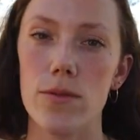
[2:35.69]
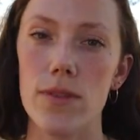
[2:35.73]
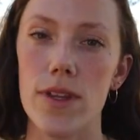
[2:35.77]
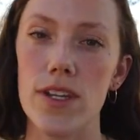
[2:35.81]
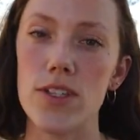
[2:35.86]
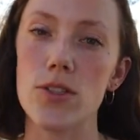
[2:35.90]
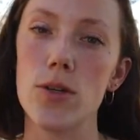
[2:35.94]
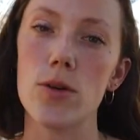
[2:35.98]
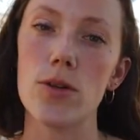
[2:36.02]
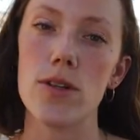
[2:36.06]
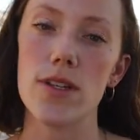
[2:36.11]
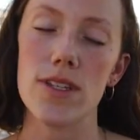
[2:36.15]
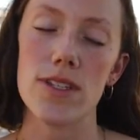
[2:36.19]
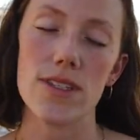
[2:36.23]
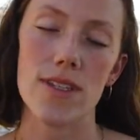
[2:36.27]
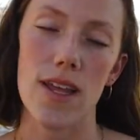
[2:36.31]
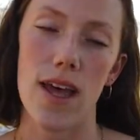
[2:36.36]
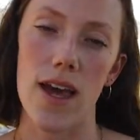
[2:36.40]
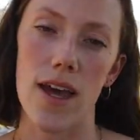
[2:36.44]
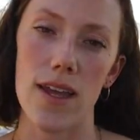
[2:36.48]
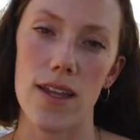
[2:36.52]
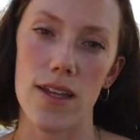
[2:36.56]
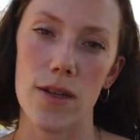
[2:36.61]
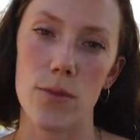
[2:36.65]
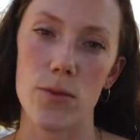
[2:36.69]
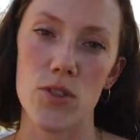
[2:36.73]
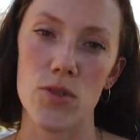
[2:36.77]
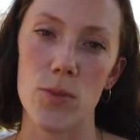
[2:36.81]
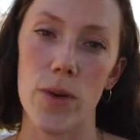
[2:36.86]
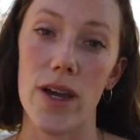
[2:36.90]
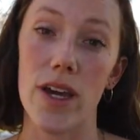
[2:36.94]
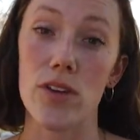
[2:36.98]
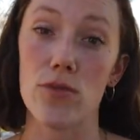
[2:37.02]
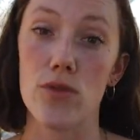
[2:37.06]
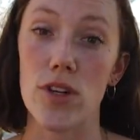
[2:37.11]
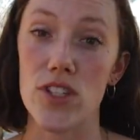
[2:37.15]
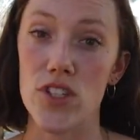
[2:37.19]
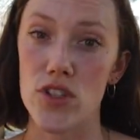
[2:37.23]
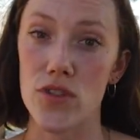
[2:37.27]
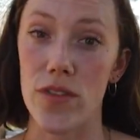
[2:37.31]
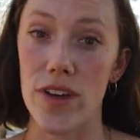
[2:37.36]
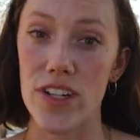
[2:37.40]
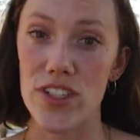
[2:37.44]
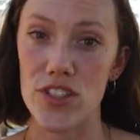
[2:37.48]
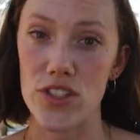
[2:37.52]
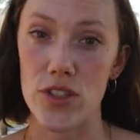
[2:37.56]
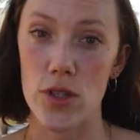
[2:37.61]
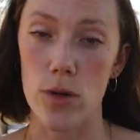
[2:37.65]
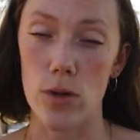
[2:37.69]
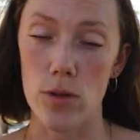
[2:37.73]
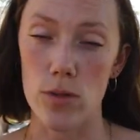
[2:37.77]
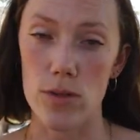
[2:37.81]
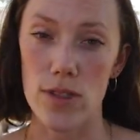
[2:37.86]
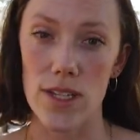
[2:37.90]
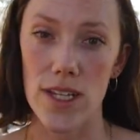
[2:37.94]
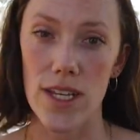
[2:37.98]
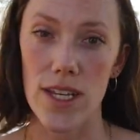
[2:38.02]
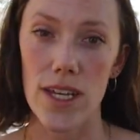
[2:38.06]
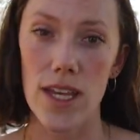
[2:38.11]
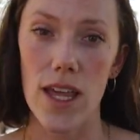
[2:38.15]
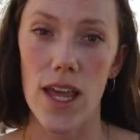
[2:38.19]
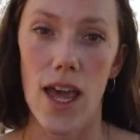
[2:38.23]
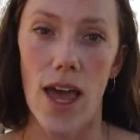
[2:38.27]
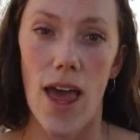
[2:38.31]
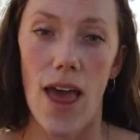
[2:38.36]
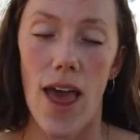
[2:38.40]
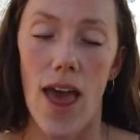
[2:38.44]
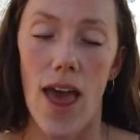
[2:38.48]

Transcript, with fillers: they told us that it was by reservation only